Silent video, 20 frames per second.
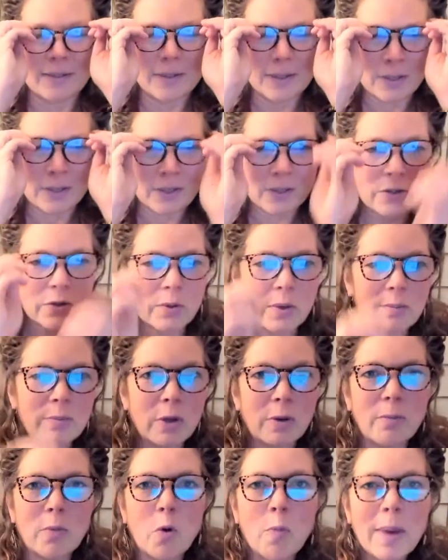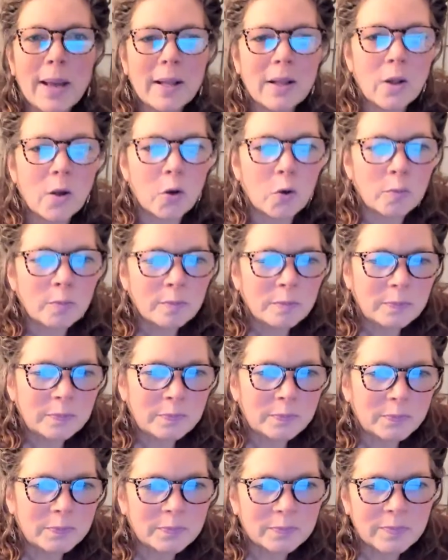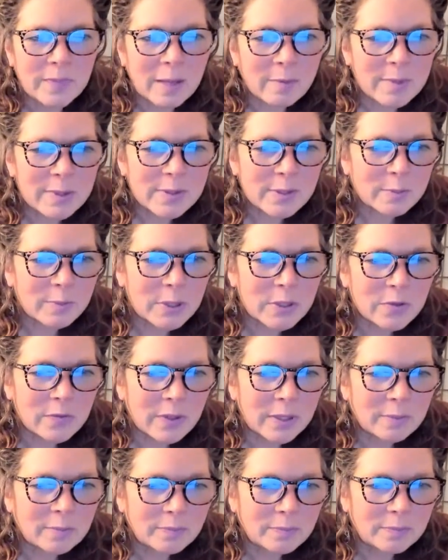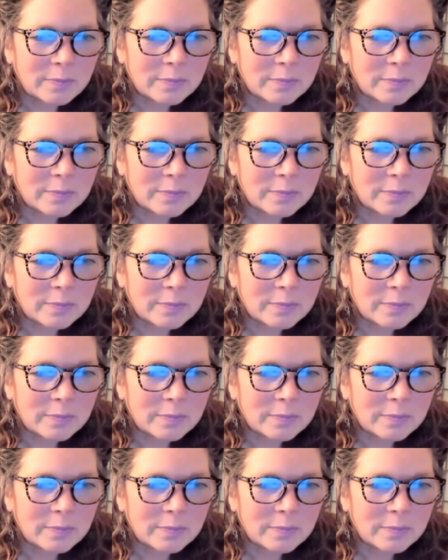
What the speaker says: your mobile home. That'd be so much fun.